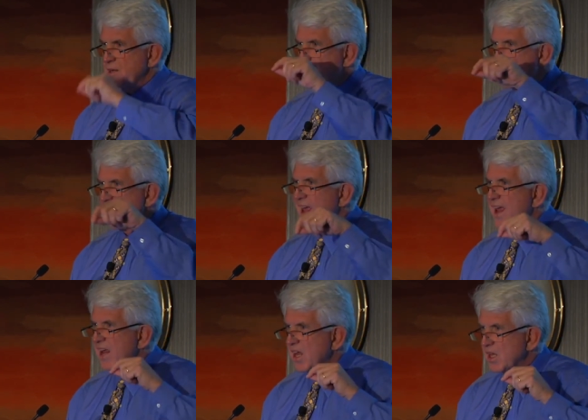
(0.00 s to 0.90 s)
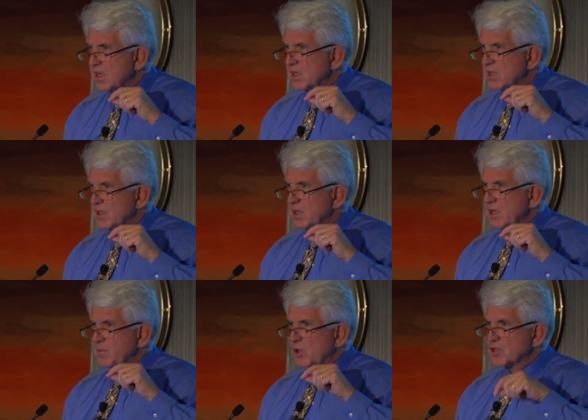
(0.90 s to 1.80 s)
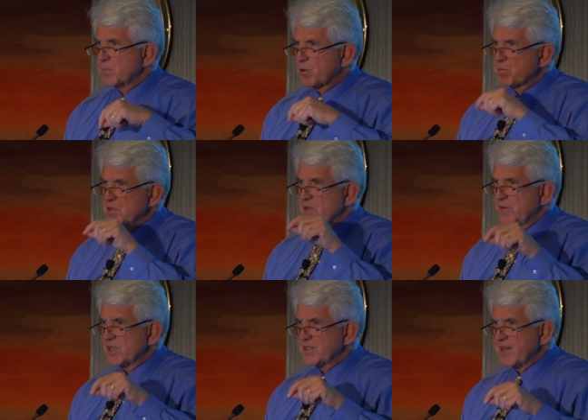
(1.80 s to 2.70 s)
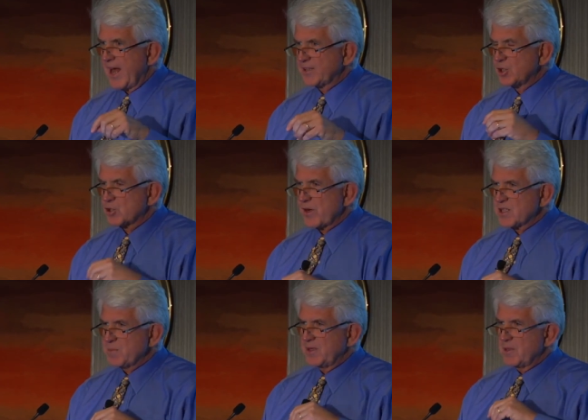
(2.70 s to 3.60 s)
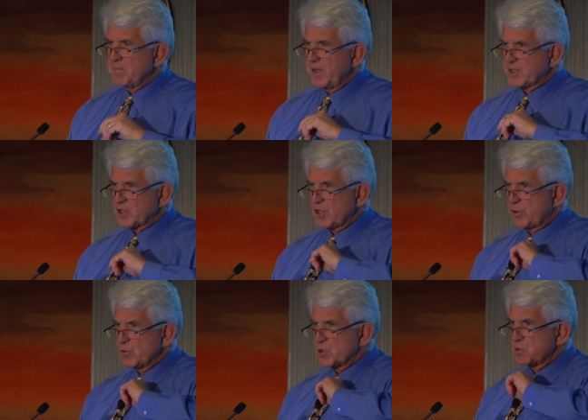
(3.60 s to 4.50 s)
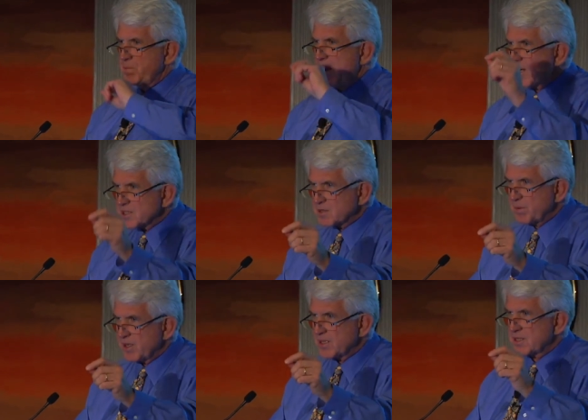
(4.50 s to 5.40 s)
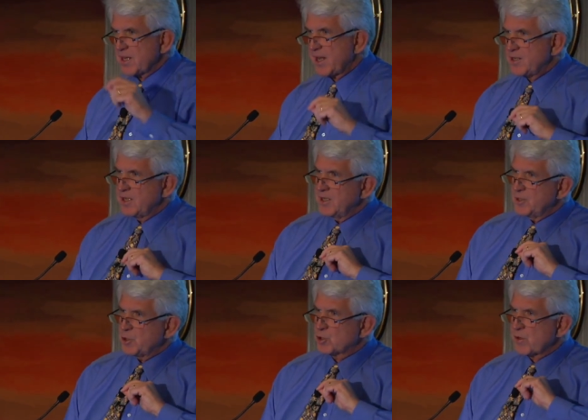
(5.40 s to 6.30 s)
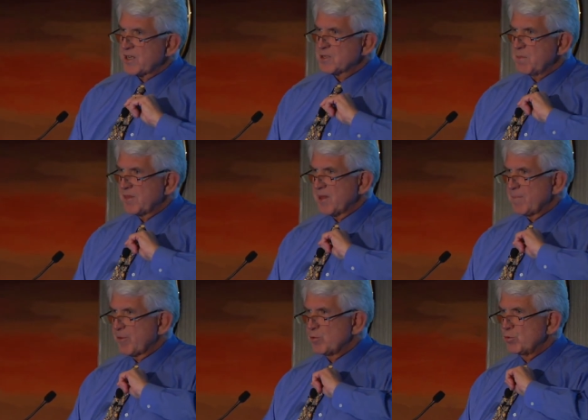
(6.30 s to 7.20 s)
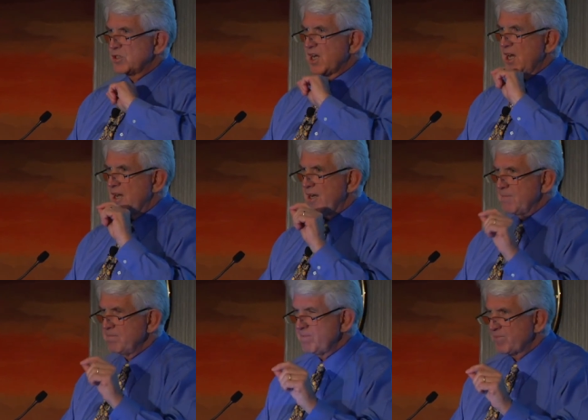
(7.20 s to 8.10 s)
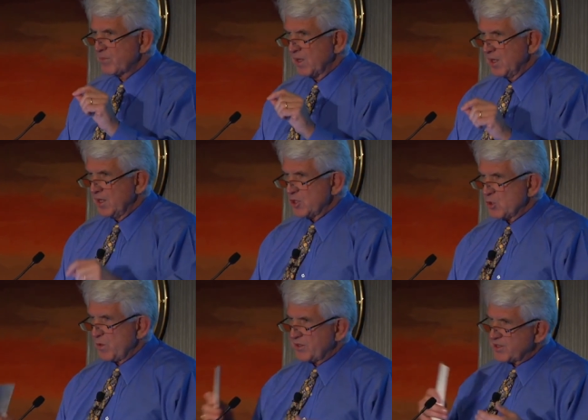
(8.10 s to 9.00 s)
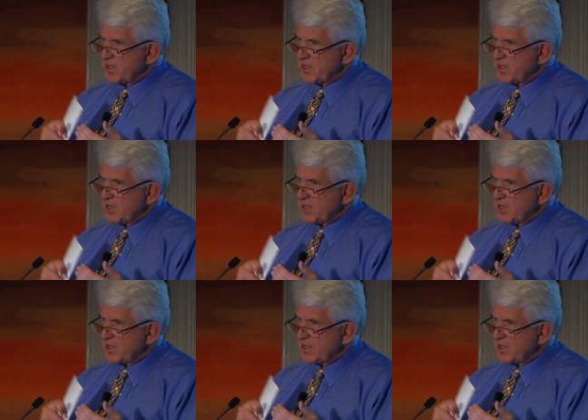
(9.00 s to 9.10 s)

A to point A. Because the purpose of it is not to transmit the bits through space, but instead to transmit them through time. So with the